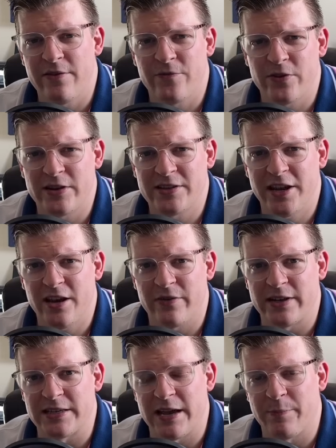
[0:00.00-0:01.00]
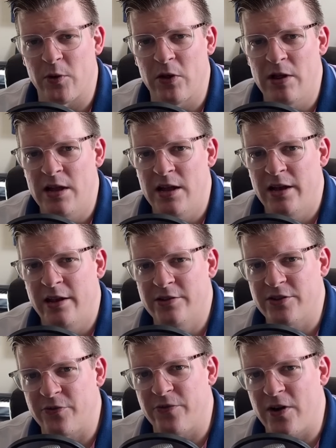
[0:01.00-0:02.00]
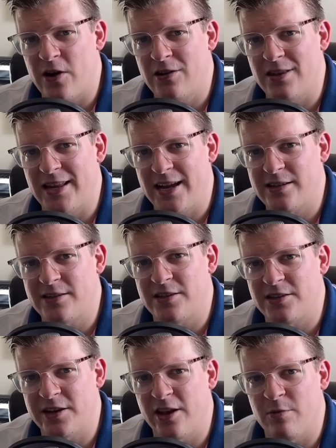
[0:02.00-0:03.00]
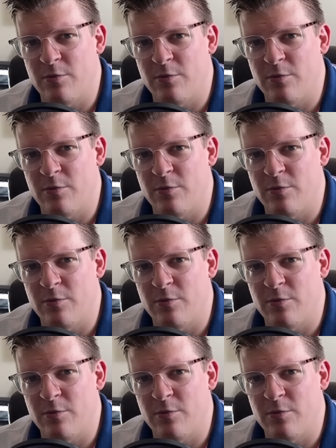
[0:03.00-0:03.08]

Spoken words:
for the sake of example, here's a far less singable